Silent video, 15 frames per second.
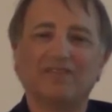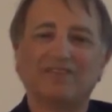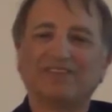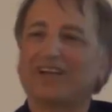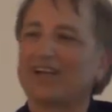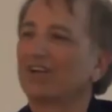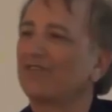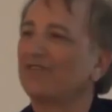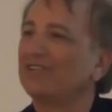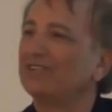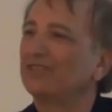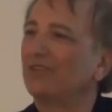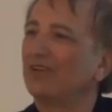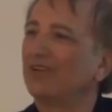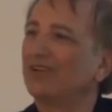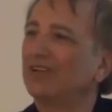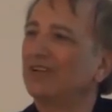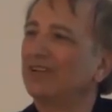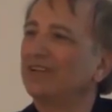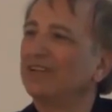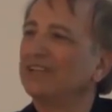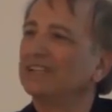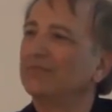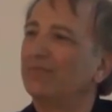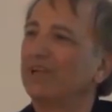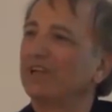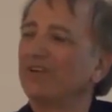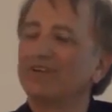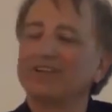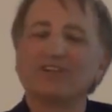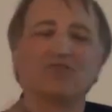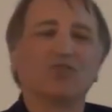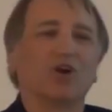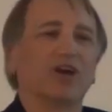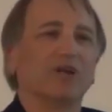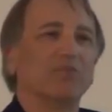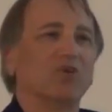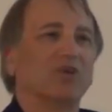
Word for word: Photography sort of is bigger than drawing